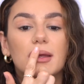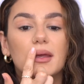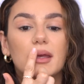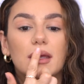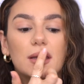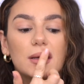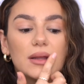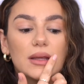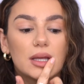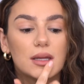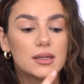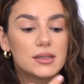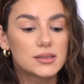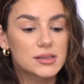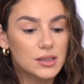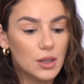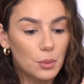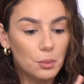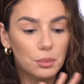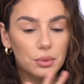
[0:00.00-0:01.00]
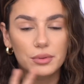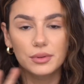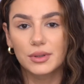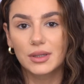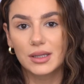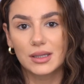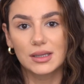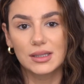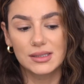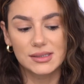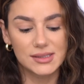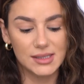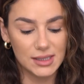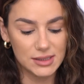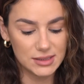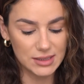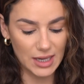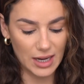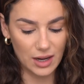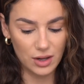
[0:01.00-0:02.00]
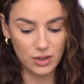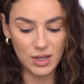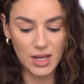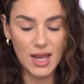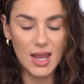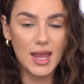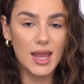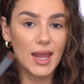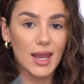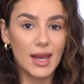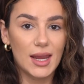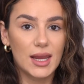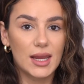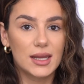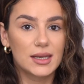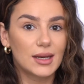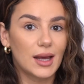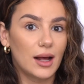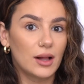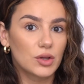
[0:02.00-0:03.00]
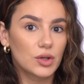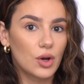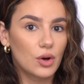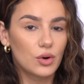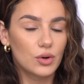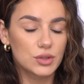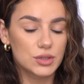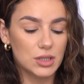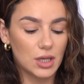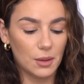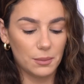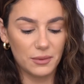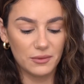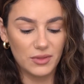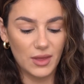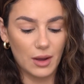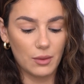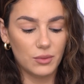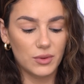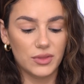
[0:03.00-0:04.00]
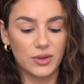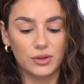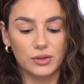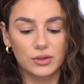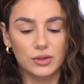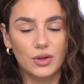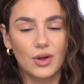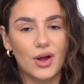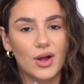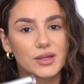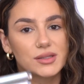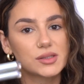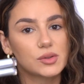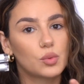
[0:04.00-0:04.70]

It is completely set down, and I'll go on top of that with a gloss.